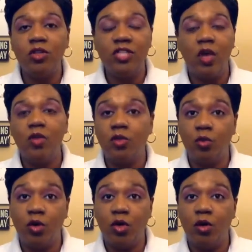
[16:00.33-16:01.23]
or tells the
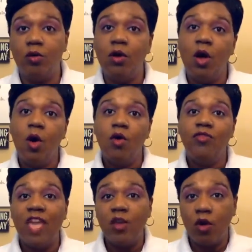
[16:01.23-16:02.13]
world
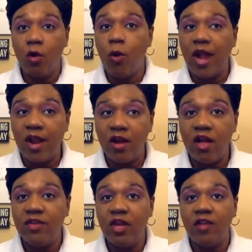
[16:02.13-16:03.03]
that you're aware
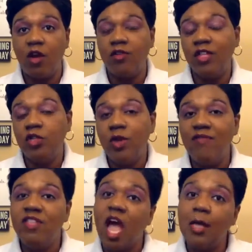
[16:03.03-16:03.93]
of a, or that you
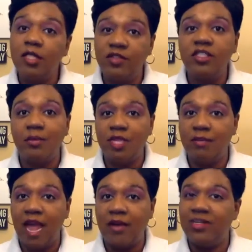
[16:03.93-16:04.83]
have knowledge of a subject
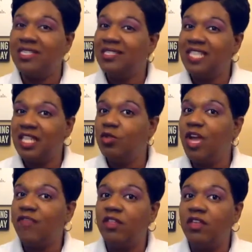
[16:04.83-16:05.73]
matter. It doesn't say that you
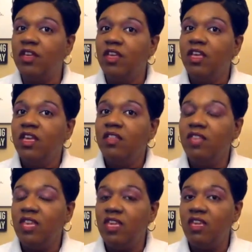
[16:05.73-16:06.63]
have the
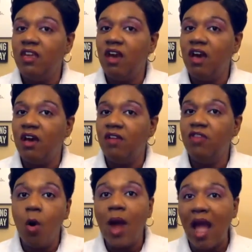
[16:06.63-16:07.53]
the uh,
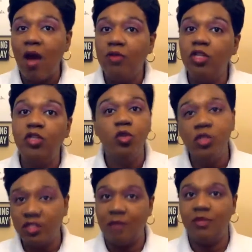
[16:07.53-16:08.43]
know how to do
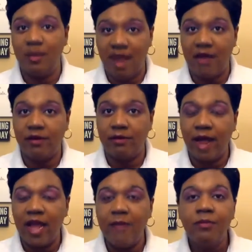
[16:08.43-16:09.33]
the subject
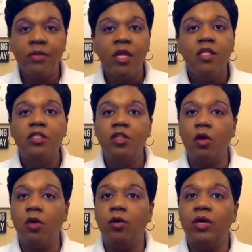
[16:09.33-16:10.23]
matter, right?
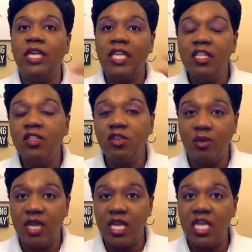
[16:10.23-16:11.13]
So getting the
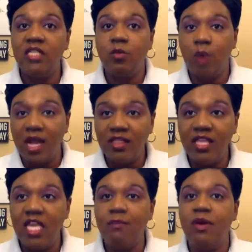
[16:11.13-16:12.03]
degree is one
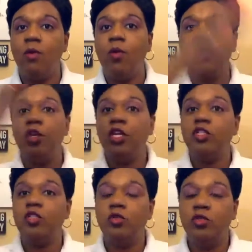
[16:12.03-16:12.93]
thing, but what are you going
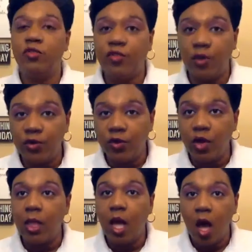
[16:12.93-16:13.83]
to do to further
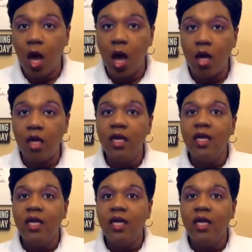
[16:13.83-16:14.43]
along